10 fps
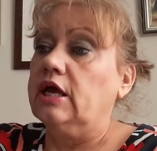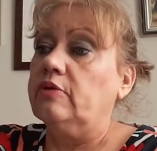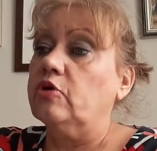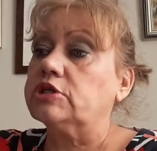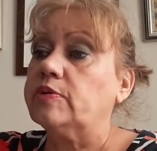
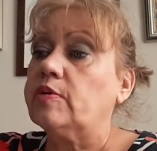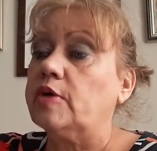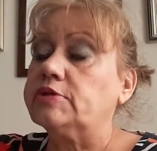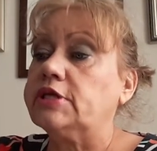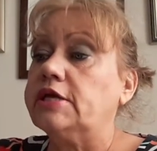What's been
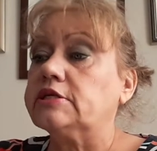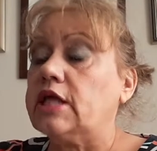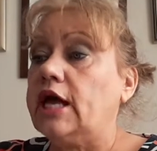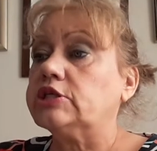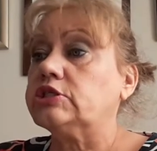upsetting is
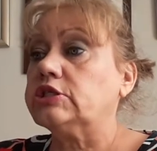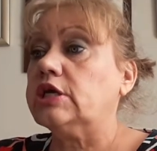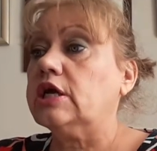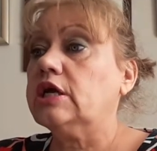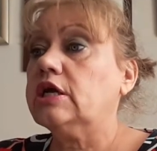last
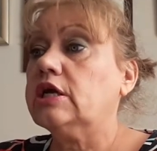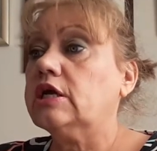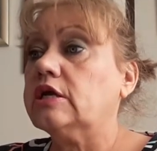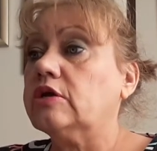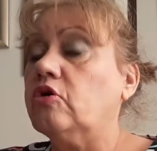year,
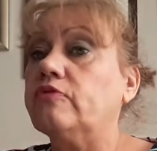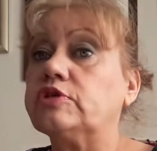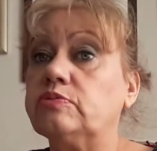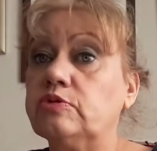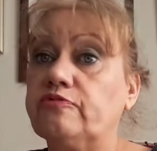
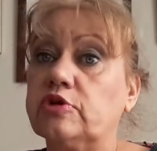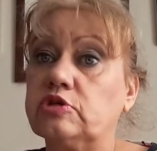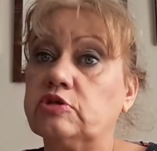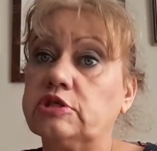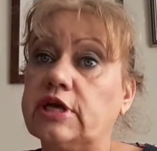obviously when
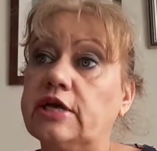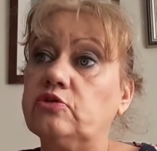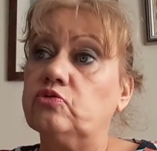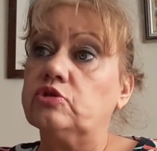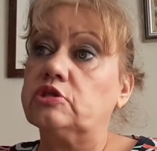she got
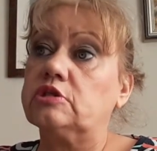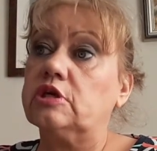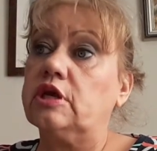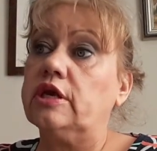diagnosed,